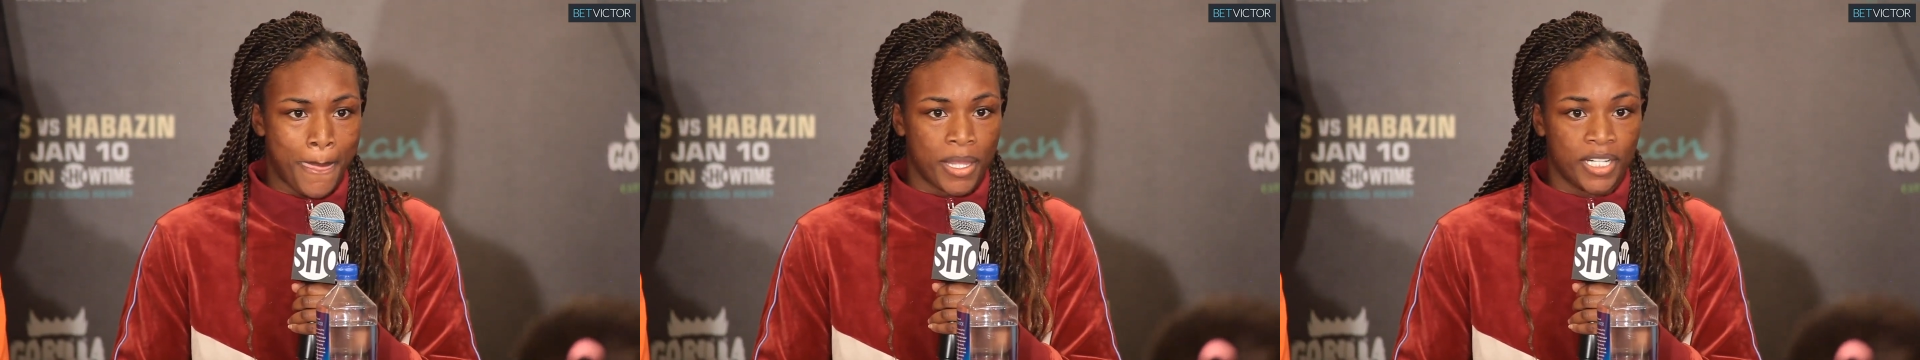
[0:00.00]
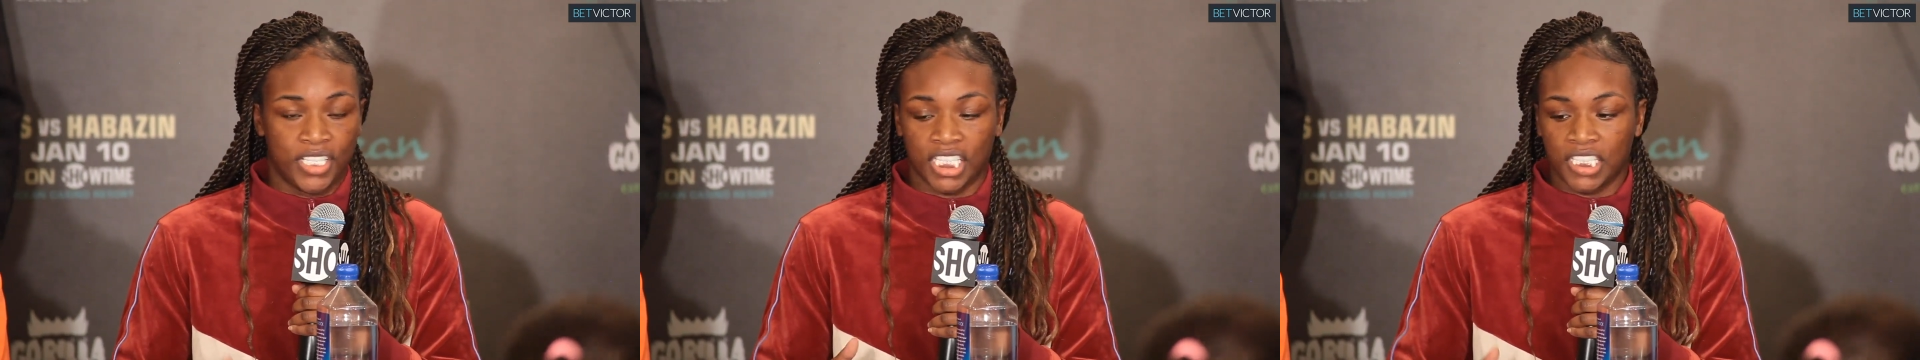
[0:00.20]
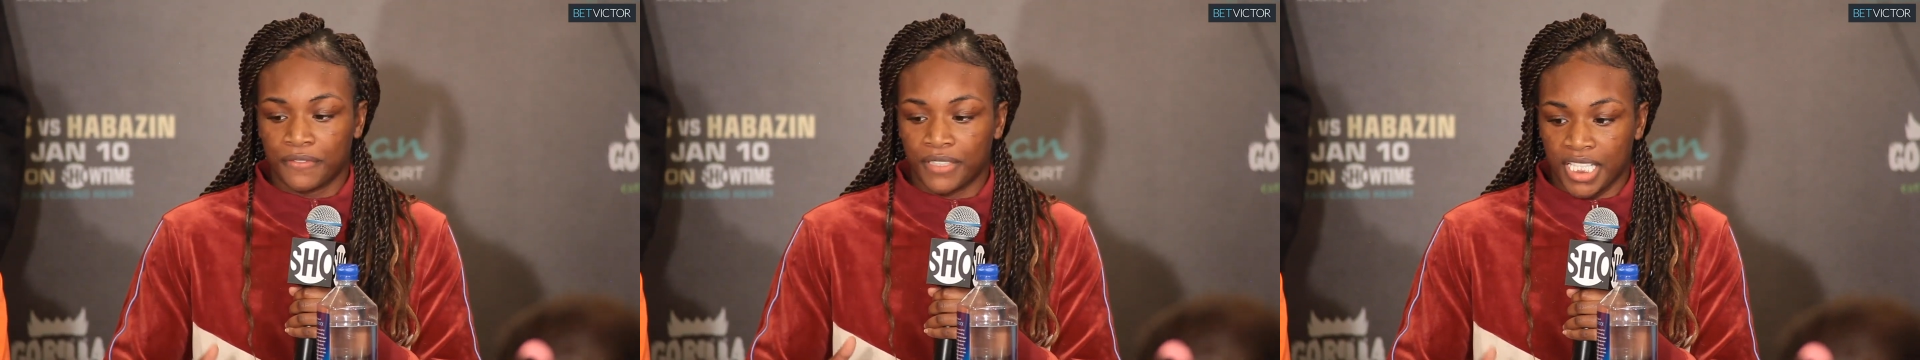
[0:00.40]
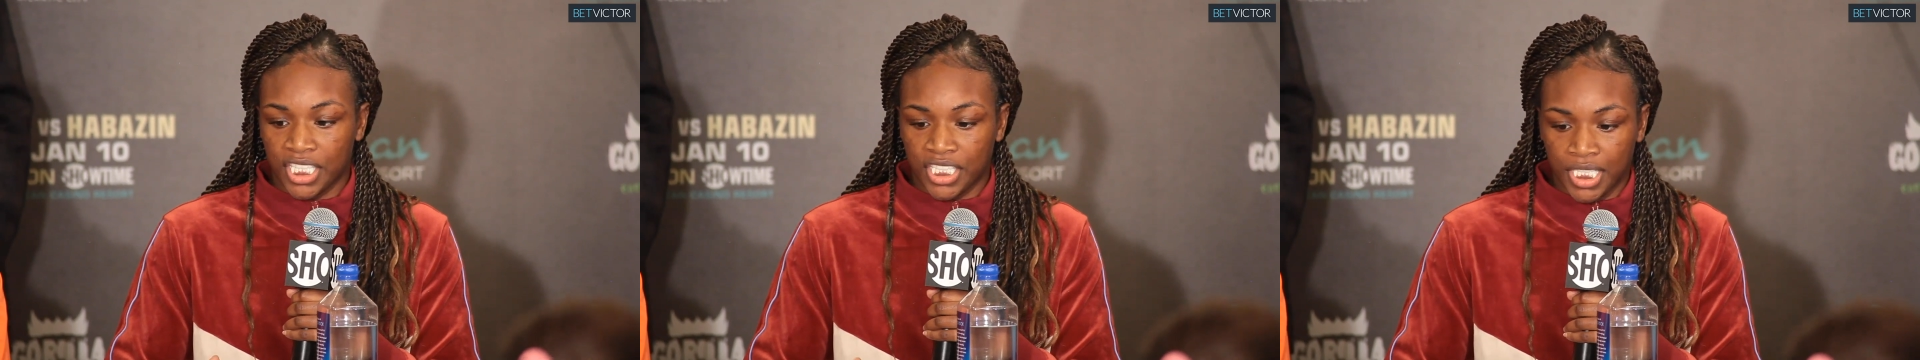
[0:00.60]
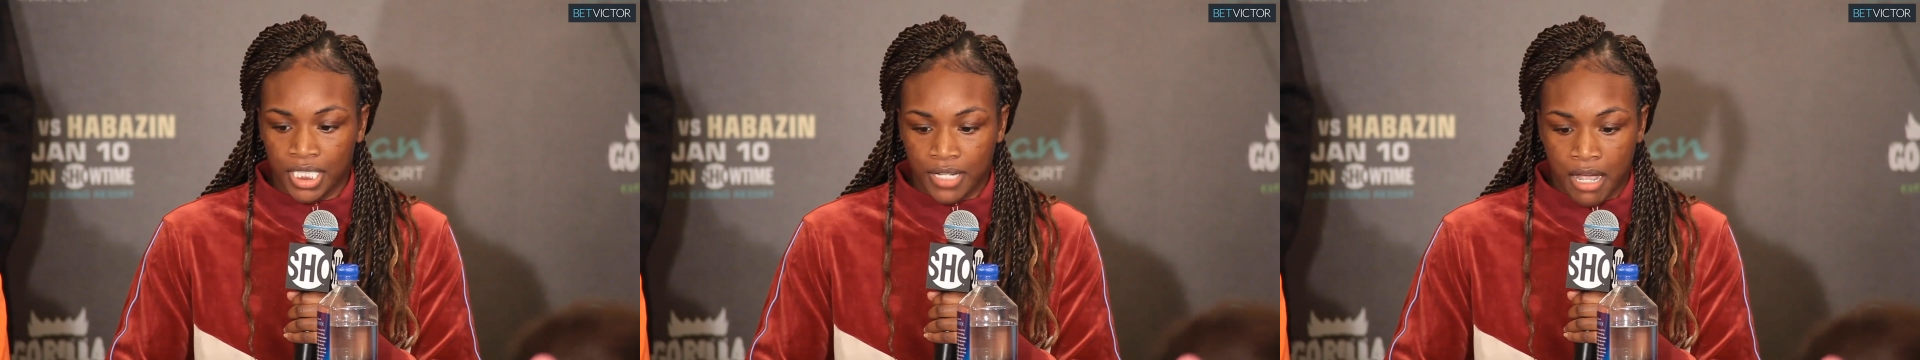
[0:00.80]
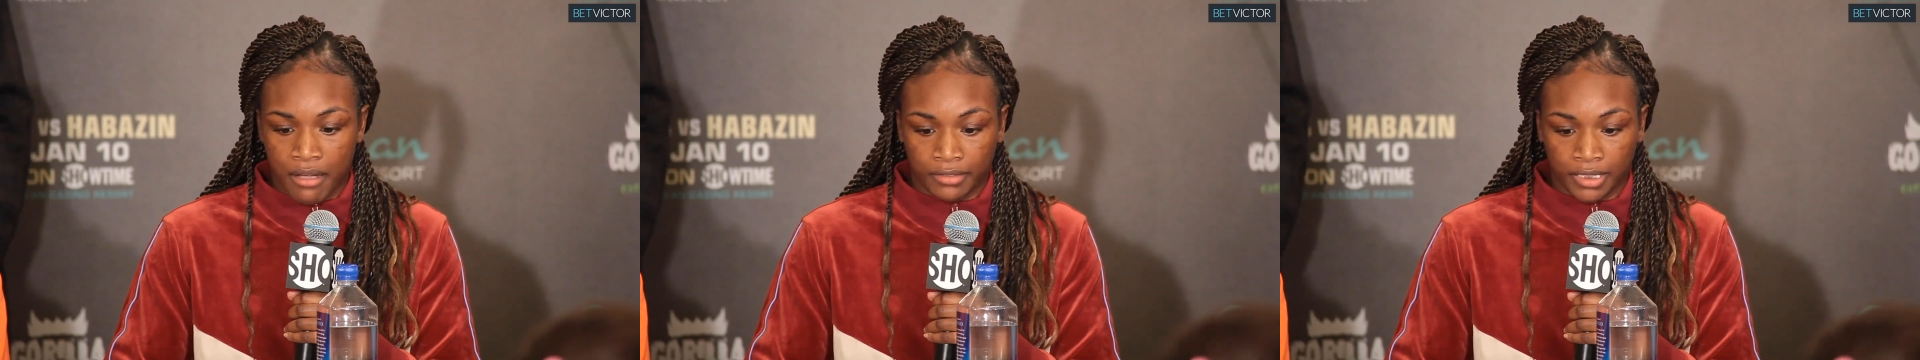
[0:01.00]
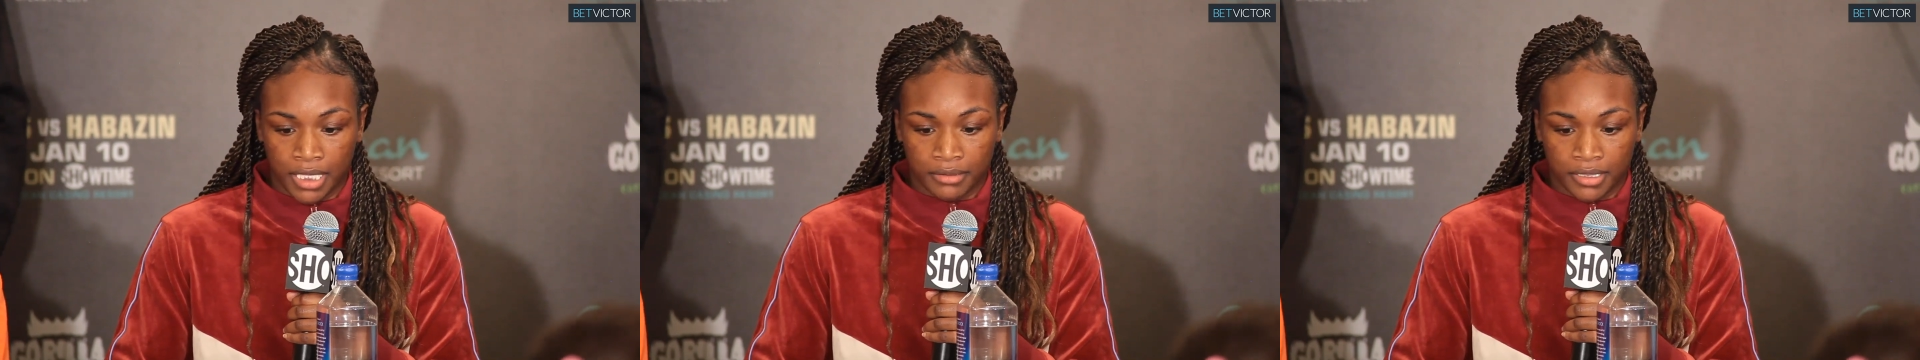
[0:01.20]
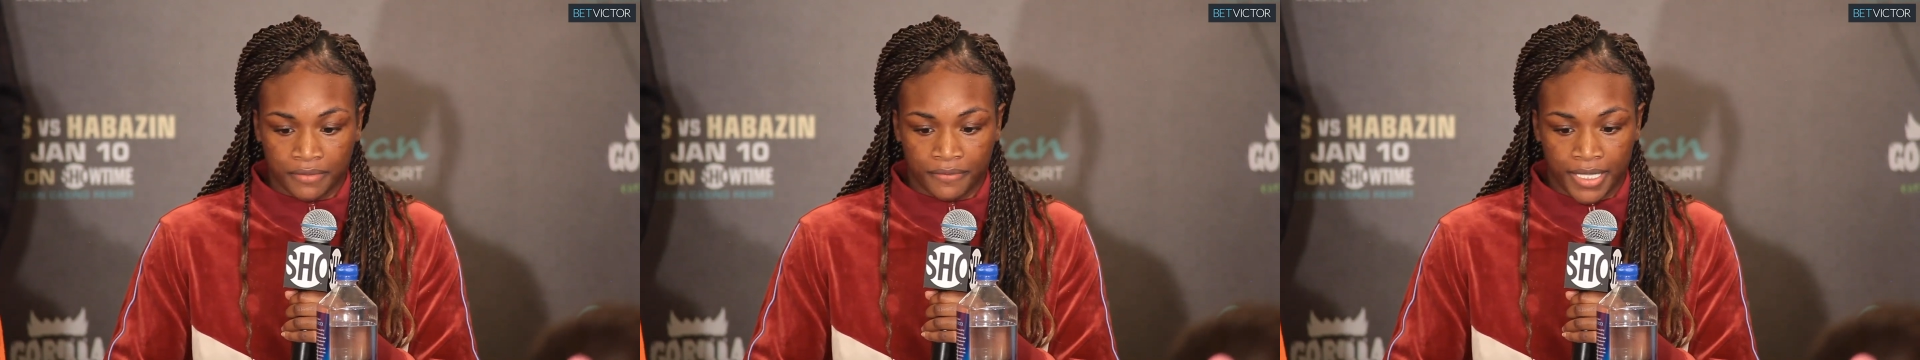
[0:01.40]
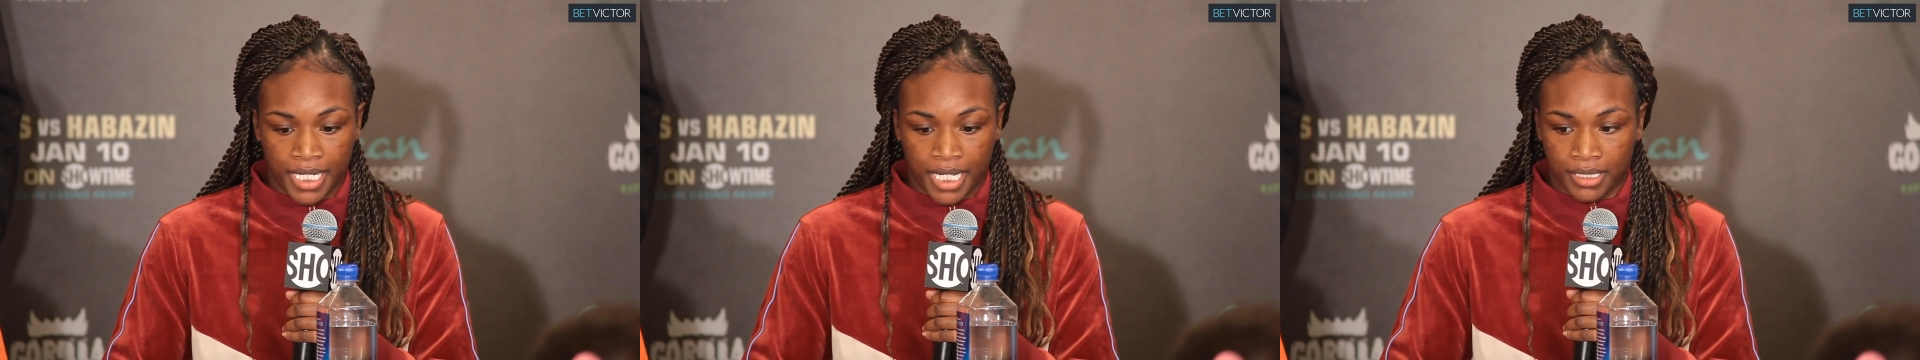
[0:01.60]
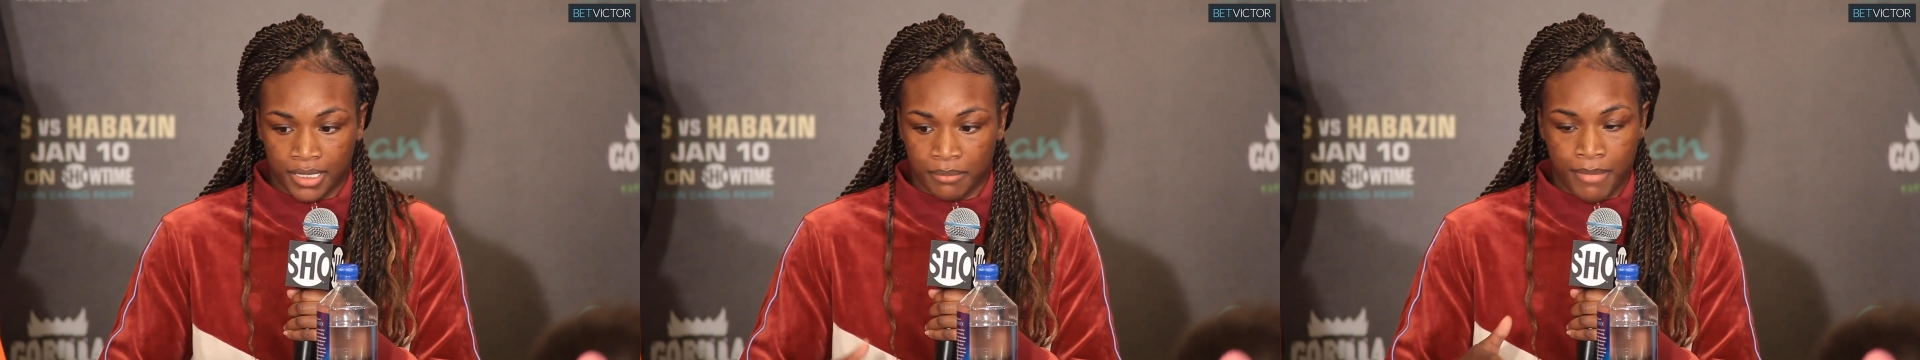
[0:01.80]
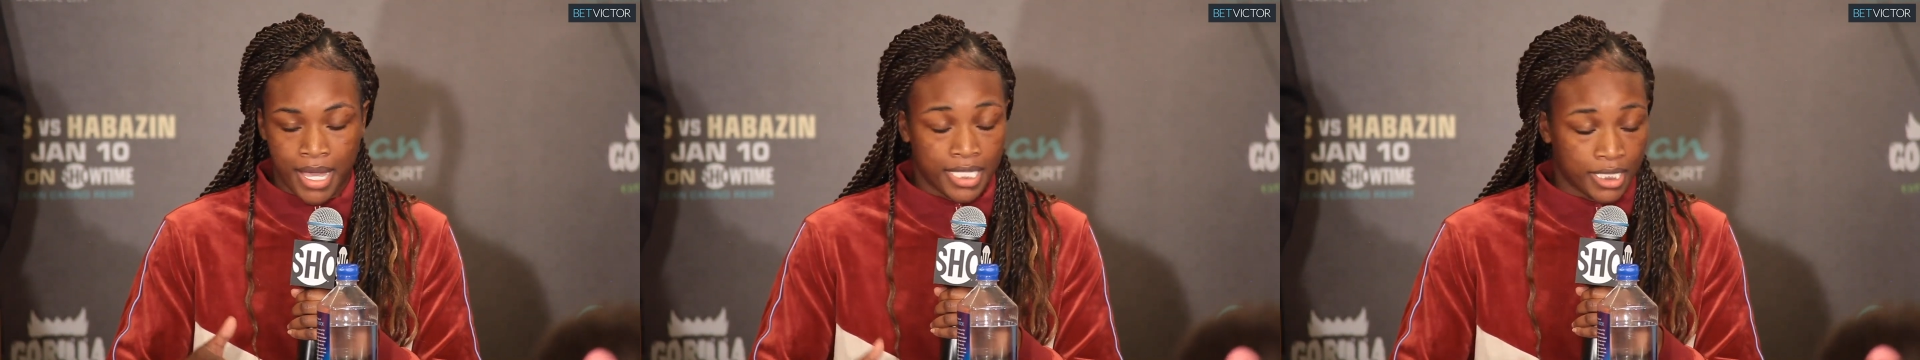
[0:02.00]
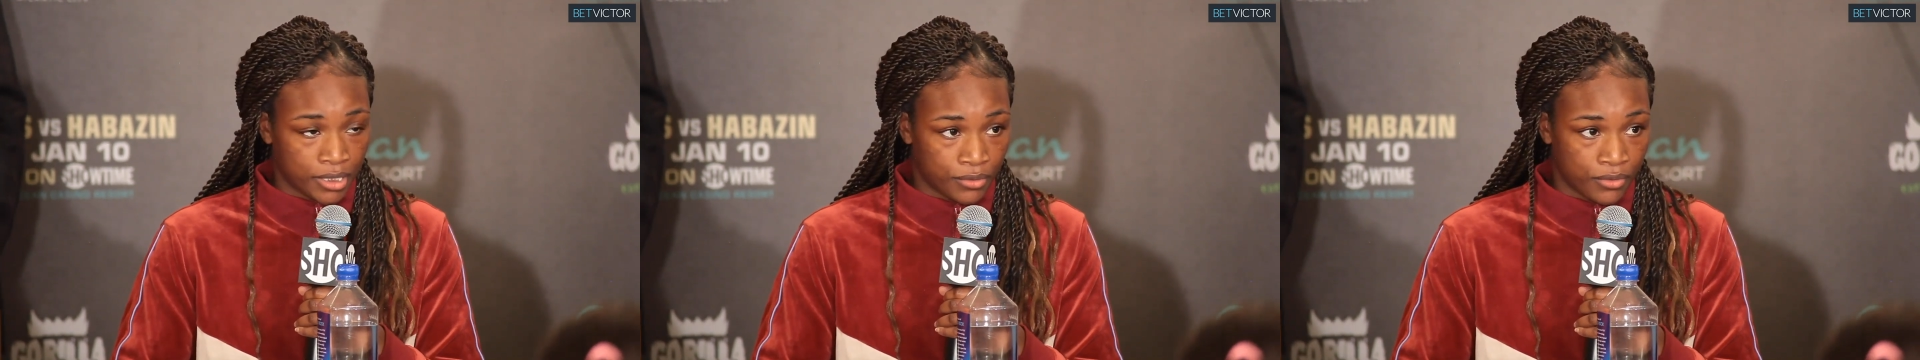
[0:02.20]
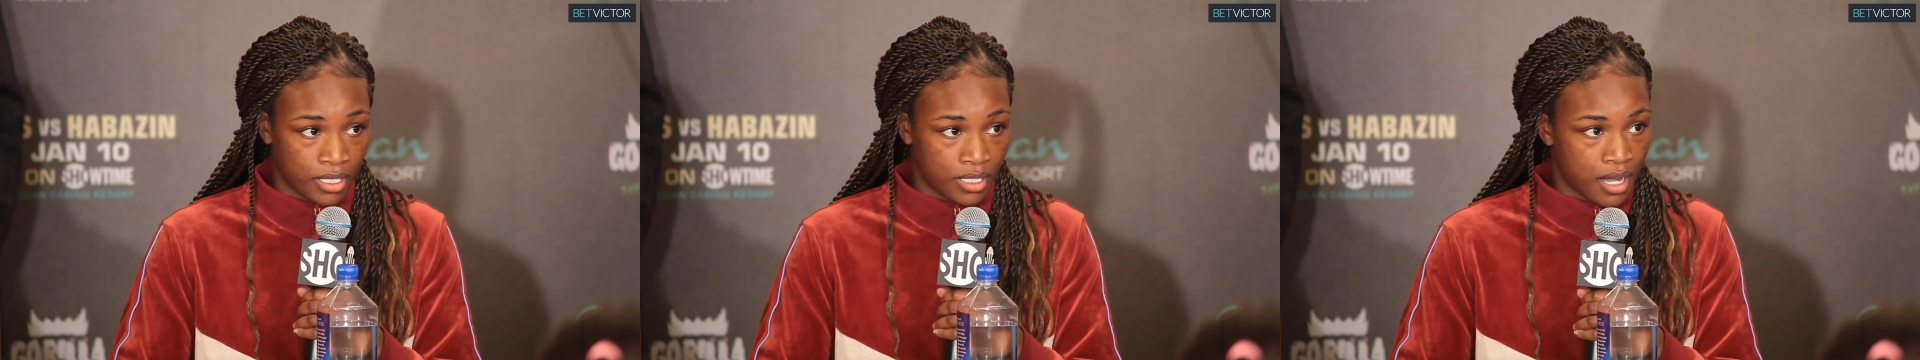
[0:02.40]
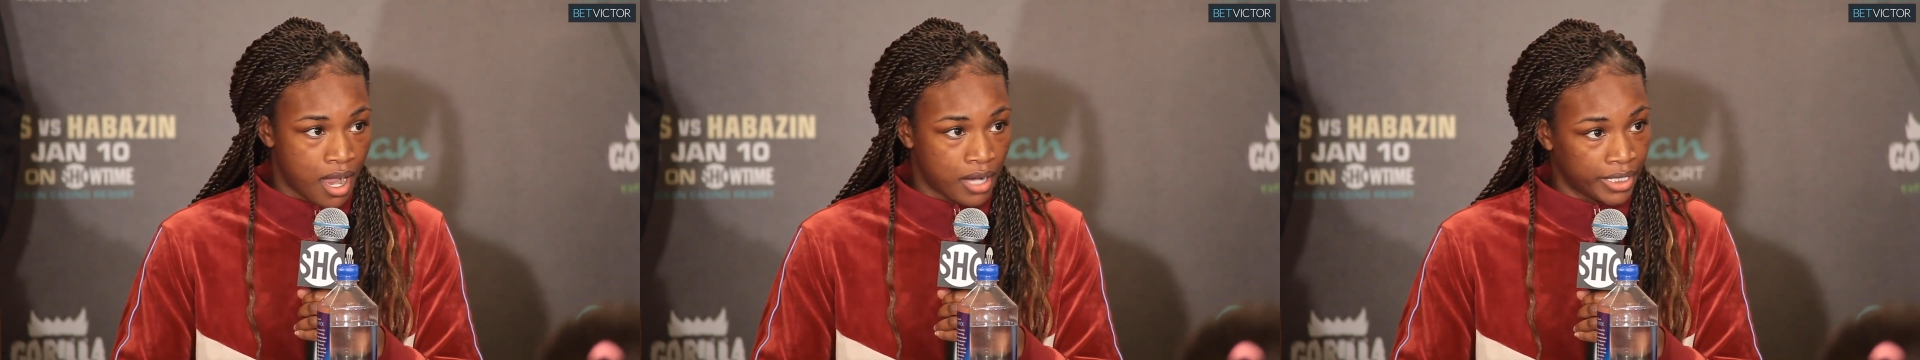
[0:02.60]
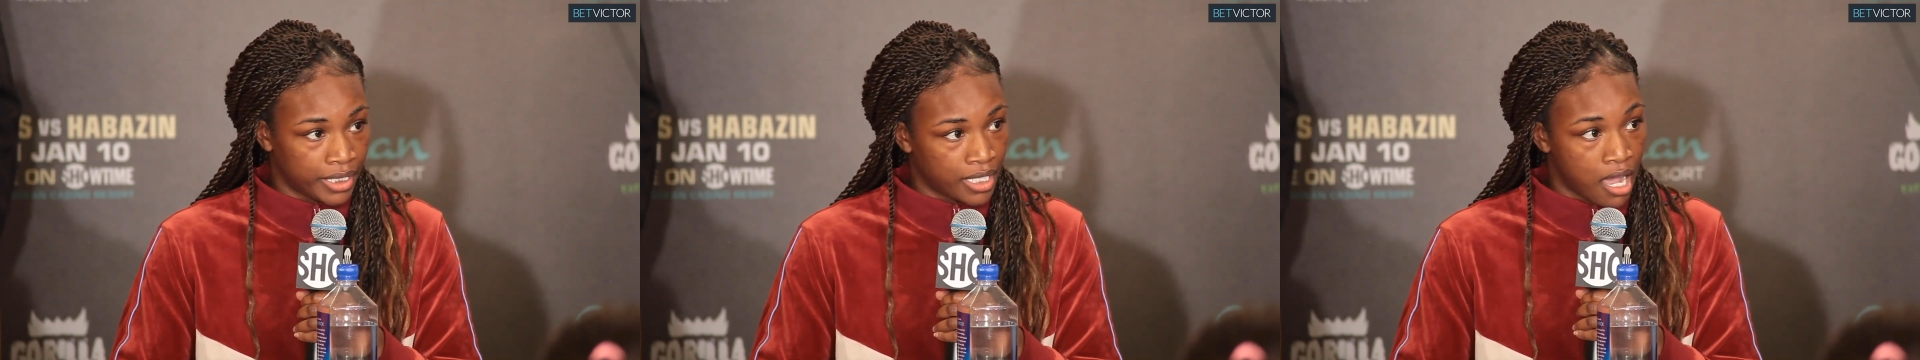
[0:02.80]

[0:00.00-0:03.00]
Just for this year, I would love to fight at the Madison Square Garden.